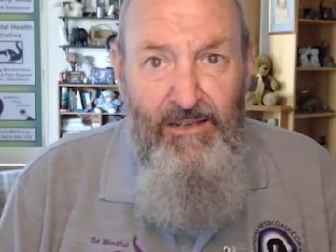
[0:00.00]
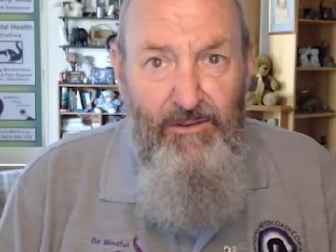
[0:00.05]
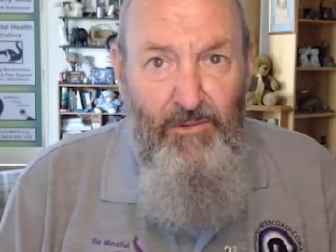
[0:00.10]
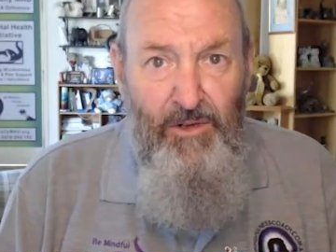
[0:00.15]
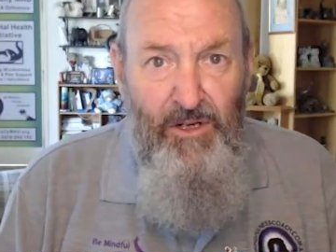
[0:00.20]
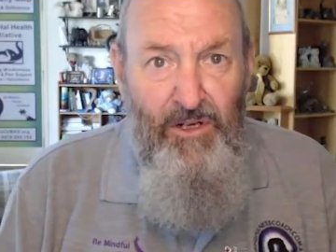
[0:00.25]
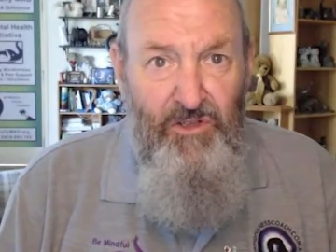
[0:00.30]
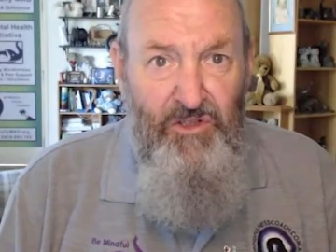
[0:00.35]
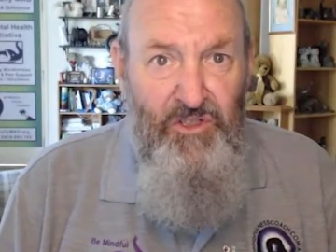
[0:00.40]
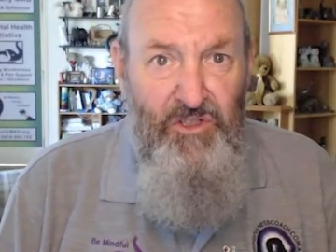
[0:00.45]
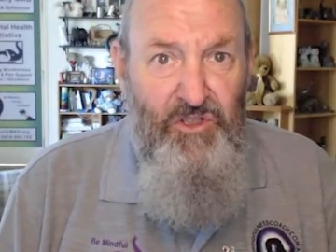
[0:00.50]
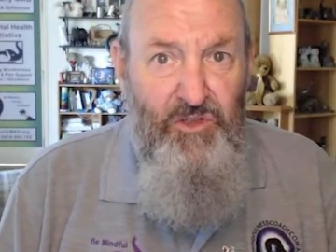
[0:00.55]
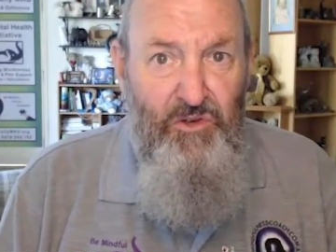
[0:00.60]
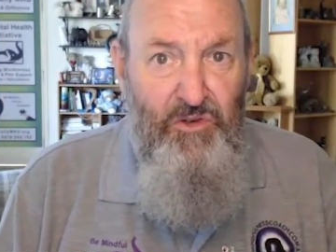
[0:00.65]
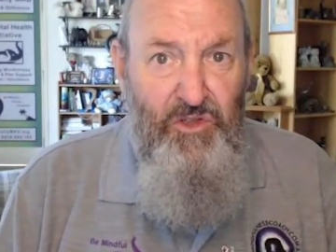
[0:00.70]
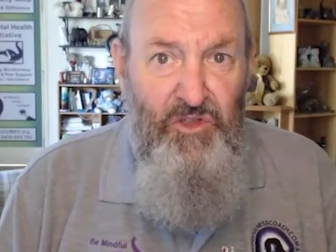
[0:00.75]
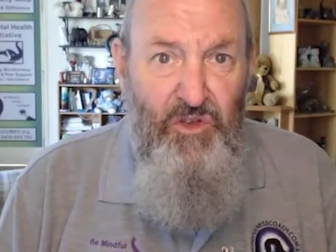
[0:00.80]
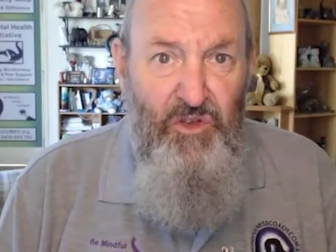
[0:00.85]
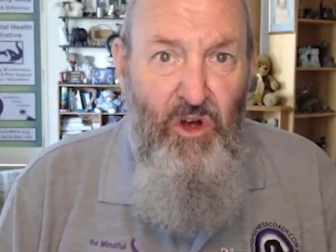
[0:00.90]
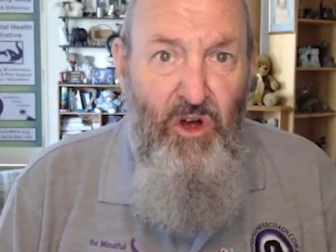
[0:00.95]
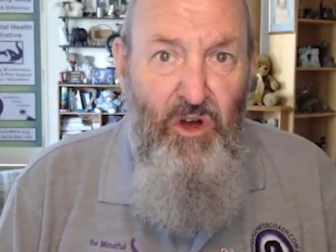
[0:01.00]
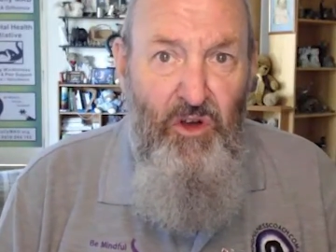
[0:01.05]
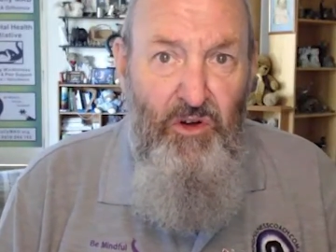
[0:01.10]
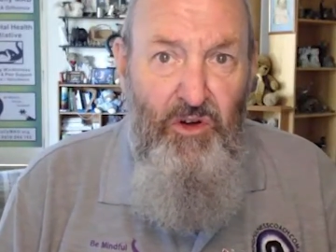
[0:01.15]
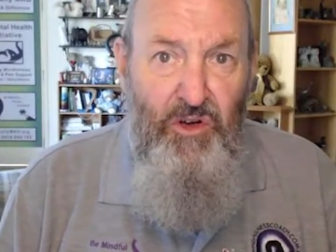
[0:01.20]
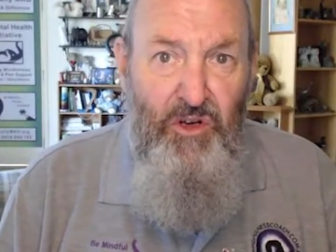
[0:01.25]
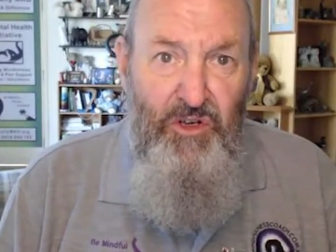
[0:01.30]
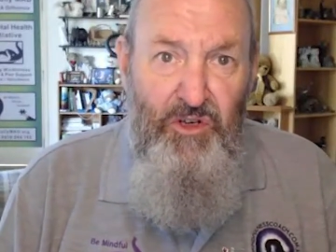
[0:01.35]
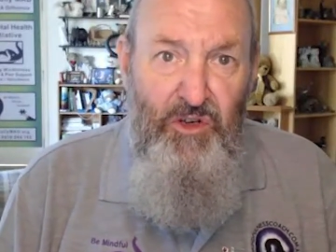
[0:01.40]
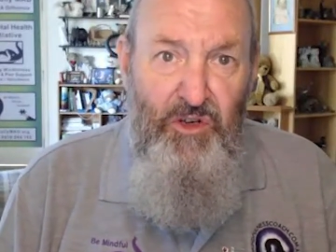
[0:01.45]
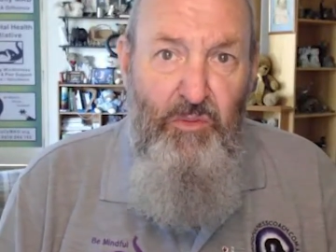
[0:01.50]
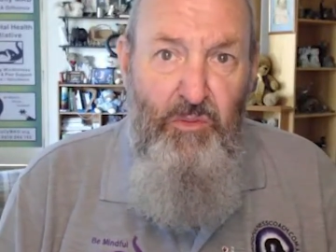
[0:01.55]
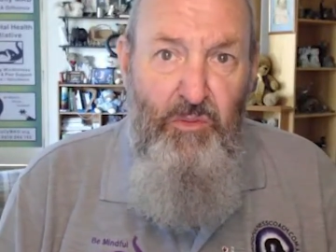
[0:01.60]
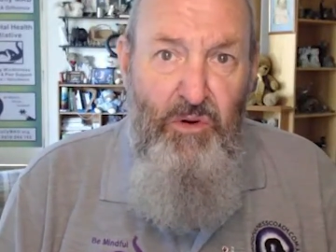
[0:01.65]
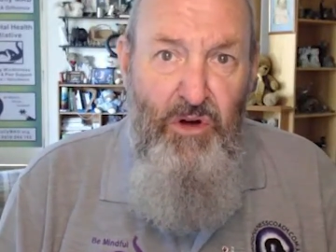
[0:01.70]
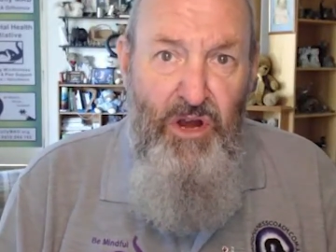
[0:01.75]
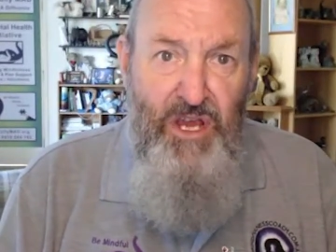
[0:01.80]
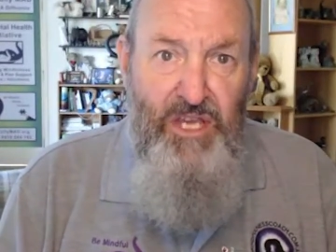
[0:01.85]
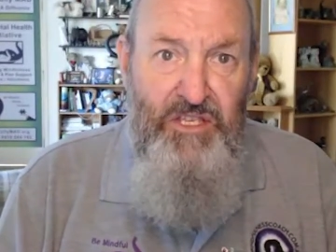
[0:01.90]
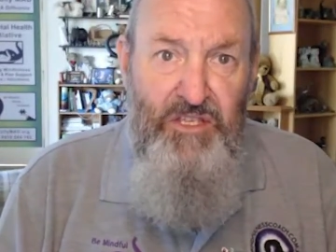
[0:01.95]
when I was suicidal and
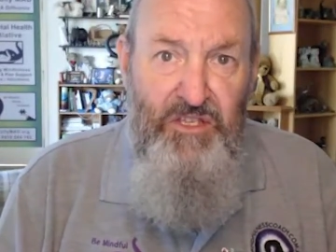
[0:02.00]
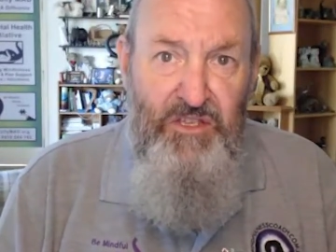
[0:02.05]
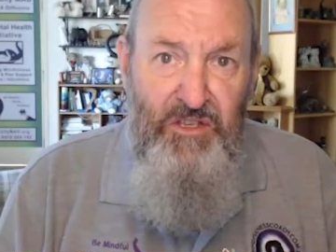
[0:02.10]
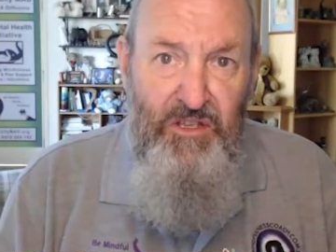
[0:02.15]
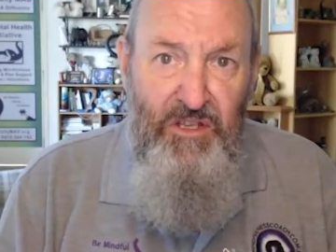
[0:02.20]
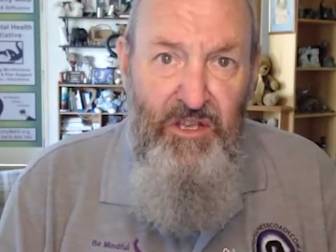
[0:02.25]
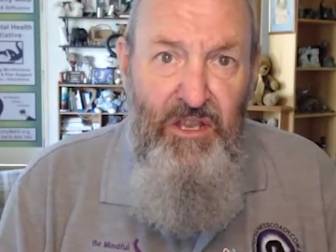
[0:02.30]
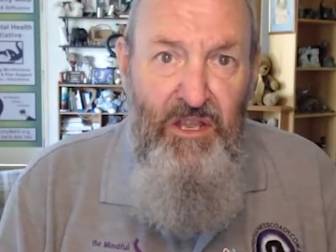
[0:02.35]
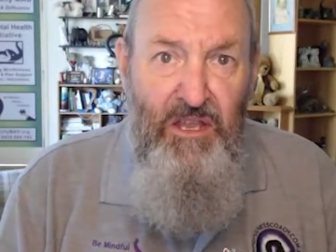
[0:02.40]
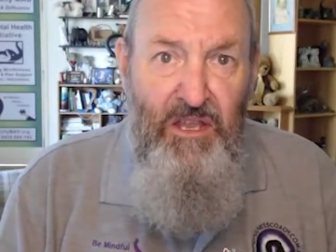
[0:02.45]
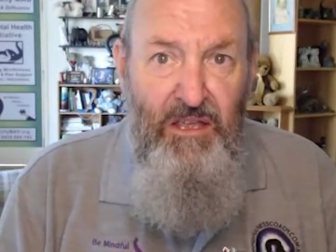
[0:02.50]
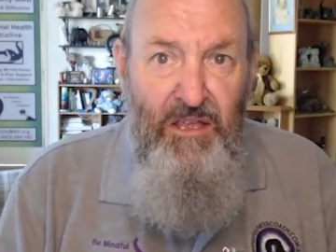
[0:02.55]
depressed and,